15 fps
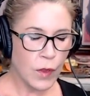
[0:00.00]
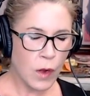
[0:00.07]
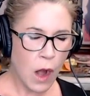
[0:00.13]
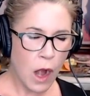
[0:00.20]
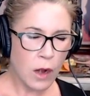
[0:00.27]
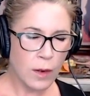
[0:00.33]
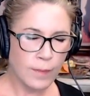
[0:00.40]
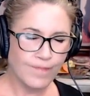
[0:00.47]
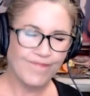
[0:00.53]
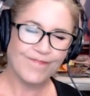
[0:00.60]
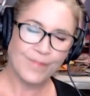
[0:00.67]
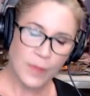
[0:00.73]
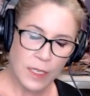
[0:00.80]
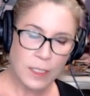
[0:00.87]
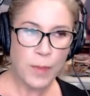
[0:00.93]
there are,
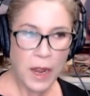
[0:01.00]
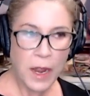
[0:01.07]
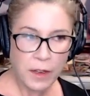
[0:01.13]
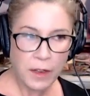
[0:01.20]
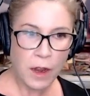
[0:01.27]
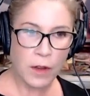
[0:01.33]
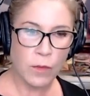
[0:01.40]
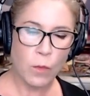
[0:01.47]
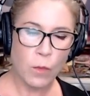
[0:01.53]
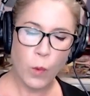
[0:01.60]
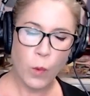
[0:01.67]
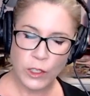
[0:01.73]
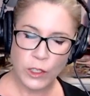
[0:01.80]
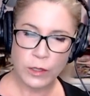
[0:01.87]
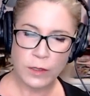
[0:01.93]
depending on
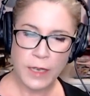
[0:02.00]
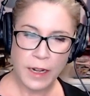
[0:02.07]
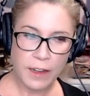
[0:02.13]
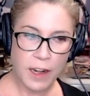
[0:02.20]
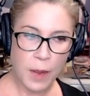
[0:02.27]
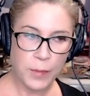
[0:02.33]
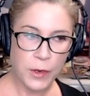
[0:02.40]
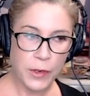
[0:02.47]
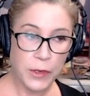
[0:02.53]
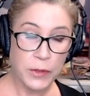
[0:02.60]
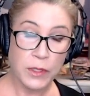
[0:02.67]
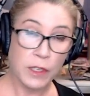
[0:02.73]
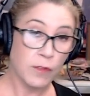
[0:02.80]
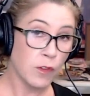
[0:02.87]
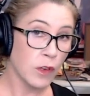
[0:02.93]
which dating app you're
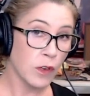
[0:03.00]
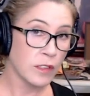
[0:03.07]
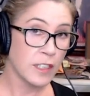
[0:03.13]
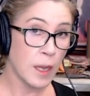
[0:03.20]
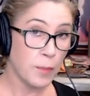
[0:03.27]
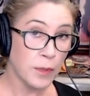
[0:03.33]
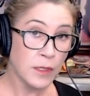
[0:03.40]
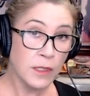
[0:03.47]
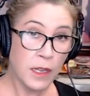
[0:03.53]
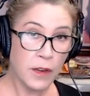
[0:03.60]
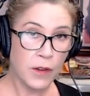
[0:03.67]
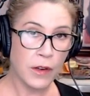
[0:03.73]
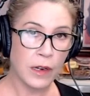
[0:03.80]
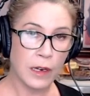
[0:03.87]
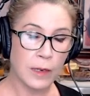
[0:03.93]
using, for example,
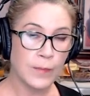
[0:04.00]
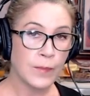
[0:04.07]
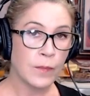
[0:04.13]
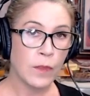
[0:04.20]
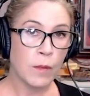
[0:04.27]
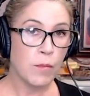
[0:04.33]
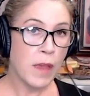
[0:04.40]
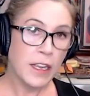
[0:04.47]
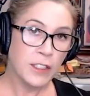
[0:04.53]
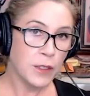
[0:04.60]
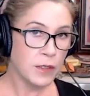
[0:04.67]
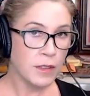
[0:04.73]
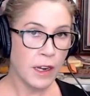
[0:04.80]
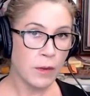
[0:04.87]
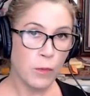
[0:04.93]
Tinder makes
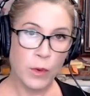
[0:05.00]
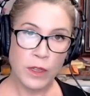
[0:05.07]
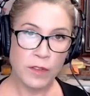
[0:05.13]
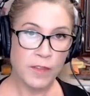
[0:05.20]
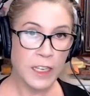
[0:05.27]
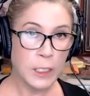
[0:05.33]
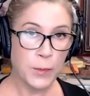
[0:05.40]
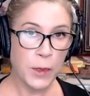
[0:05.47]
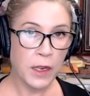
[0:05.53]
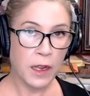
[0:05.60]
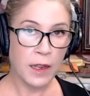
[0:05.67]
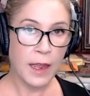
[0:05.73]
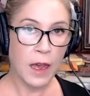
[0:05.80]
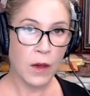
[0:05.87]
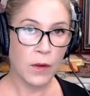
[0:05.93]
you sign up with a
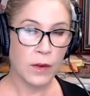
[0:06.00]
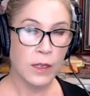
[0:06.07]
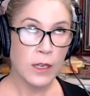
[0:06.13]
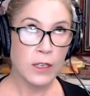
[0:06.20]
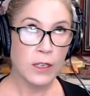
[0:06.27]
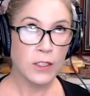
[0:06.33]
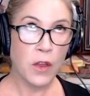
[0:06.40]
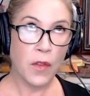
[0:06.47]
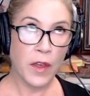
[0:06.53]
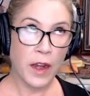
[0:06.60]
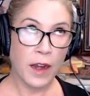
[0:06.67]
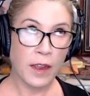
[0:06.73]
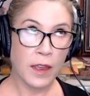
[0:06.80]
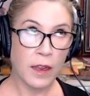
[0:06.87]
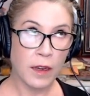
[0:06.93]
Facebook account so that
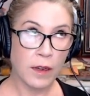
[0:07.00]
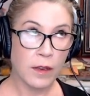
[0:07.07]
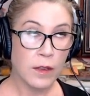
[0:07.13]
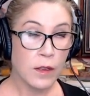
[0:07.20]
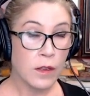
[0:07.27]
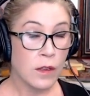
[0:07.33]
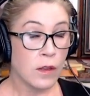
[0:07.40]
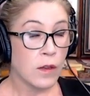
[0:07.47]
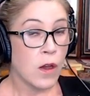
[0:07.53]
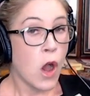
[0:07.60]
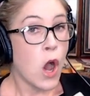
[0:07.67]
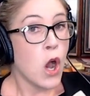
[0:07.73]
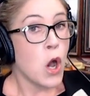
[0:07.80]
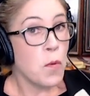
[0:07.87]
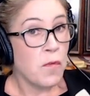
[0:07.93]
it can
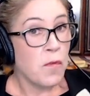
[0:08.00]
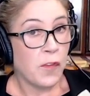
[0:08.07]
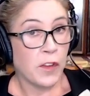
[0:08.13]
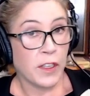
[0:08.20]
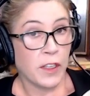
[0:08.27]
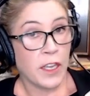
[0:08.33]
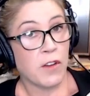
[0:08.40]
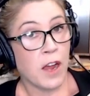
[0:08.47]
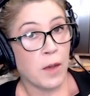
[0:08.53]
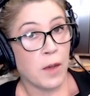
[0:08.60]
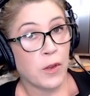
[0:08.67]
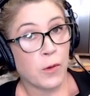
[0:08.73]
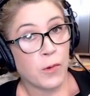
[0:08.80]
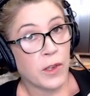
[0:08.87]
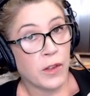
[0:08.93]
hopefully
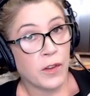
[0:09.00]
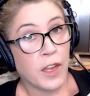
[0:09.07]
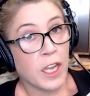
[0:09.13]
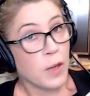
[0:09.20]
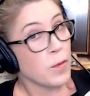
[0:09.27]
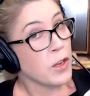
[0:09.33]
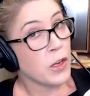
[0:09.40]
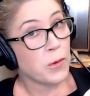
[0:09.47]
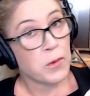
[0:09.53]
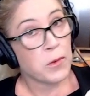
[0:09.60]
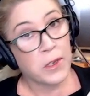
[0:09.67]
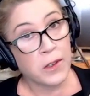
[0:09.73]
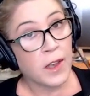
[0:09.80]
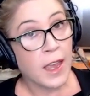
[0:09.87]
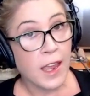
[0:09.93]
grab your real name and your
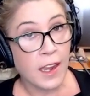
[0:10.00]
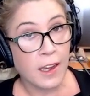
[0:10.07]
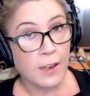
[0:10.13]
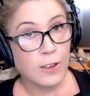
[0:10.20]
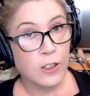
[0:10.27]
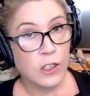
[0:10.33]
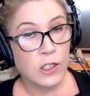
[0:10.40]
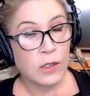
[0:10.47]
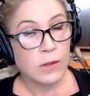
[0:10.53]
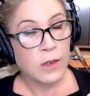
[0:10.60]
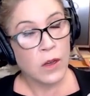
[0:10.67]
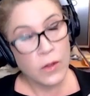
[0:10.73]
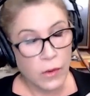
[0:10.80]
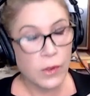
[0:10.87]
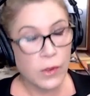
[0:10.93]
real age,
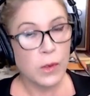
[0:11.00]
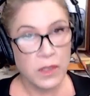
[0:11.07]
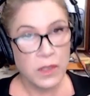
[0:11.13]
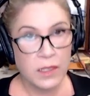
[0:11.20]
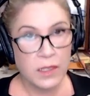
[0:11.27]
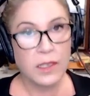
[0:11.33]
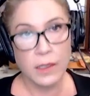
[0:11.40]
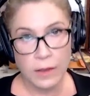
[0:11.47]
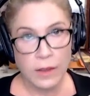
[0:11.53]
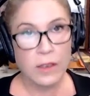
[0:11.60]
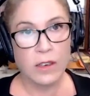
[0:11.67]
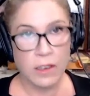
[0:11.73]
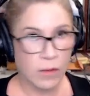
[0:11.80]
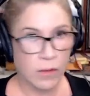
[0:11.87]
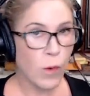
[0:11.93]
although you can still,
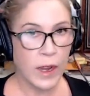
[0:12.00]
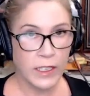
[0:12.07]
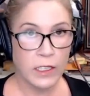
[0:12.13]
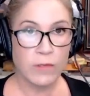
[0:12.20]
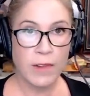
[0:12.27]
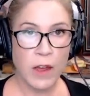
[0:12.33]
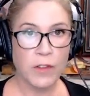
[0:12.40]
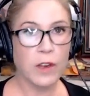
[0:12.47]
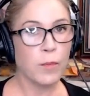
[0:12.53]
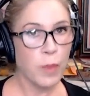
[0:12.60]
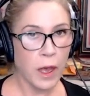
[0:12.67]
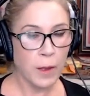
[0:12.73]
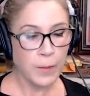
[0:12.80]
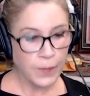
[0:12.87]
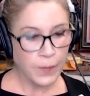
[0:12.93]
there are ways around
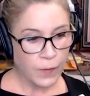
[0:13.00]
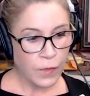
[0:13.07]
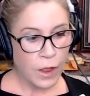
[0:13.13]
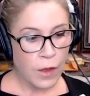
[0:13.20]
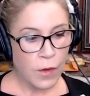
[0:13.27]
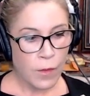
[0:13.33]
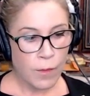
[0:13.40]
it. But